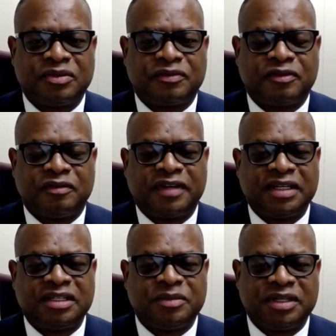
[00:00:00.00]
So, for
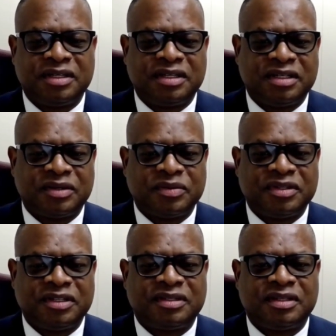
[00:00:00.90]
vitamin D,
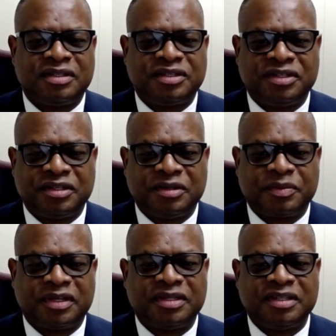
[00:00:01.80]
which is a
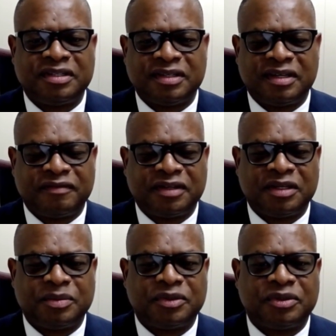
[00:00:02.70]
cheap and easily
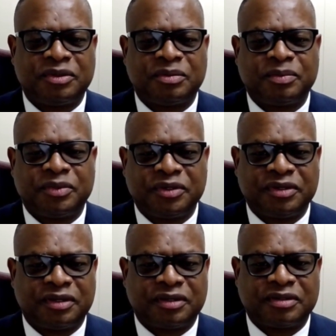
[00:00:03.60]
available
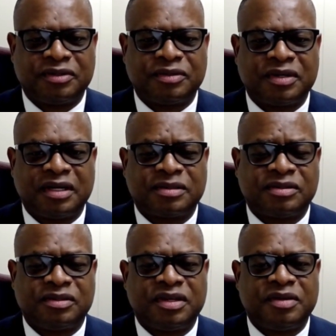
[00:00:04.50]
product to
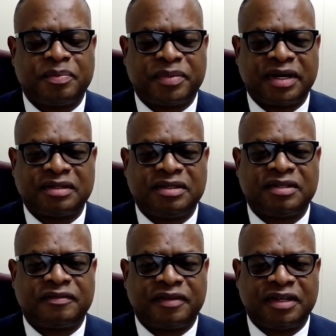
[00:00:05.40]
actually impact
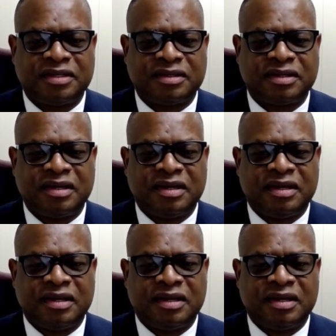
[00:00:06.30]
this phase,